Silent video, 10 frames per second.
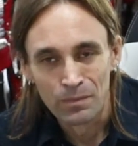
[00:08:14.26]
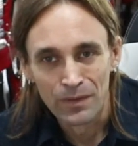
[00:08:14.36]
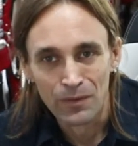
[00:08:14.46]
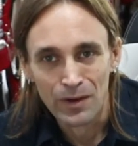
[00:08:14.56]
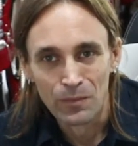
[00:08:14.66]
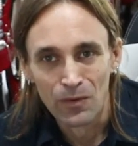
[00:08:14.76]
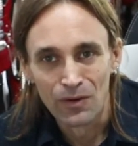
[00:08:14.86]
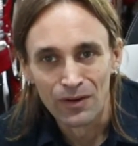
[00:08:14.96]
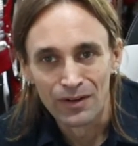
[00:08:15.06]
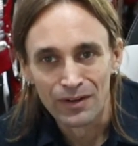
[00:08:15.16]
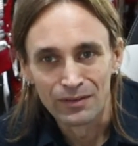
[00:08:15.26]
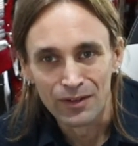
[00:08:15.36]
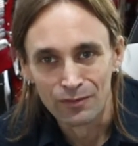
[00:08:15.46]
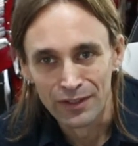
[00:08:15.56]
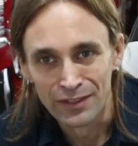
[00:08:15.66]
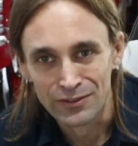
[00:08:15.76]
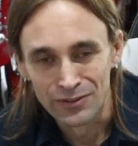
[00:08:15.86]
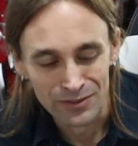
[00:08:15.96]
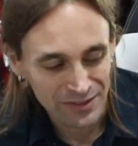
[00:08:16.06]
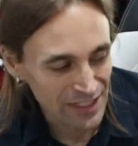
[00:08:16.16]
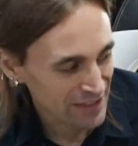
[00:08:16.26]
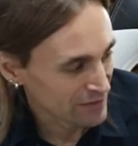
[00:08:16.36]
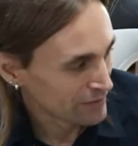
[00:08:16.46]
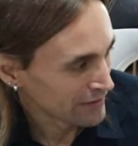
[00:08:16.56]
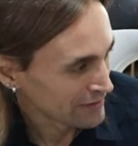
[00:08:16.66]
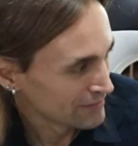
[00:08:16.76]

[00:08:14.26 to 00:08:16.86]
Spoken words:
way more convenient to use the AxeFx.